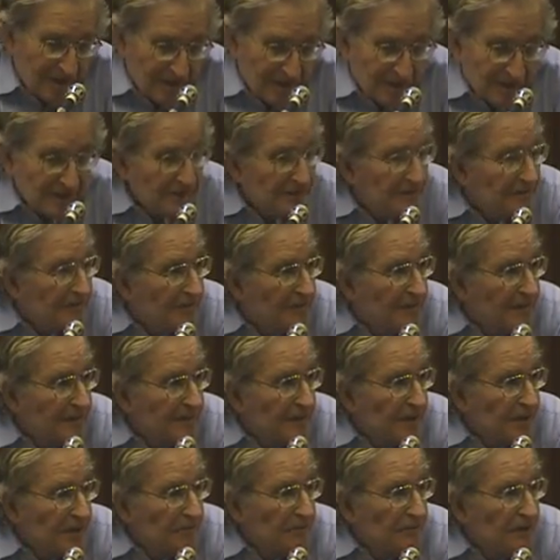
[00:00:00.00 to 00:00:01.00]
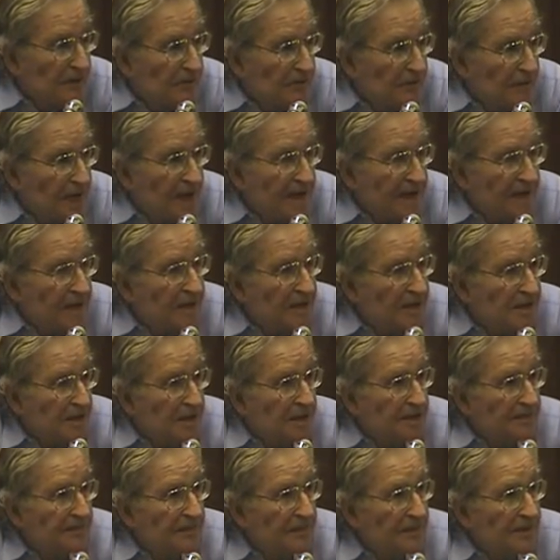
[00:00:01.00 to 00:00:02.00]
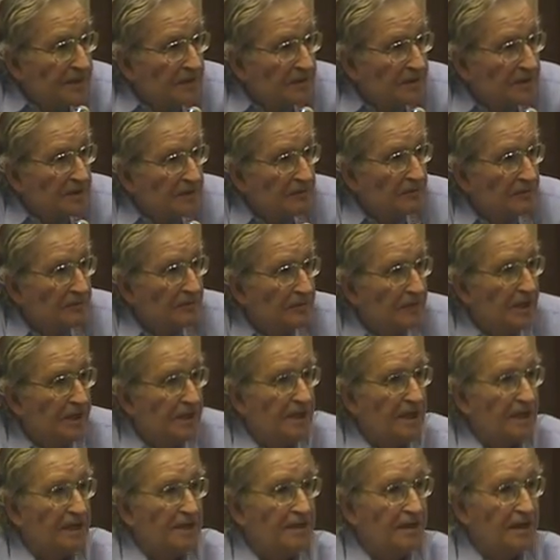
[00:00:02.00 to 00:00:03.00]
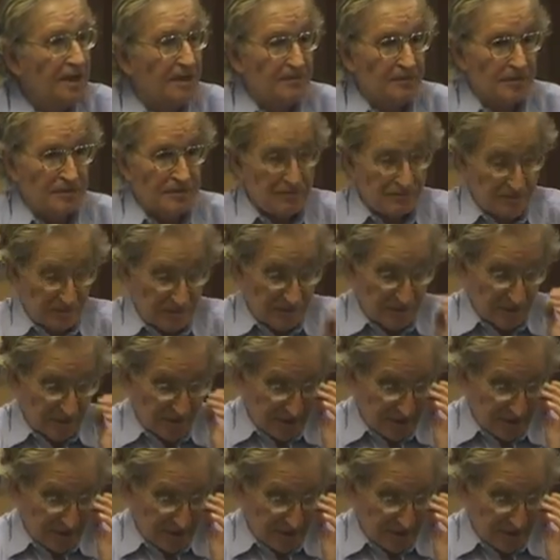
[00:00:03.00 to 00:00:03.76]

Reagan at that time he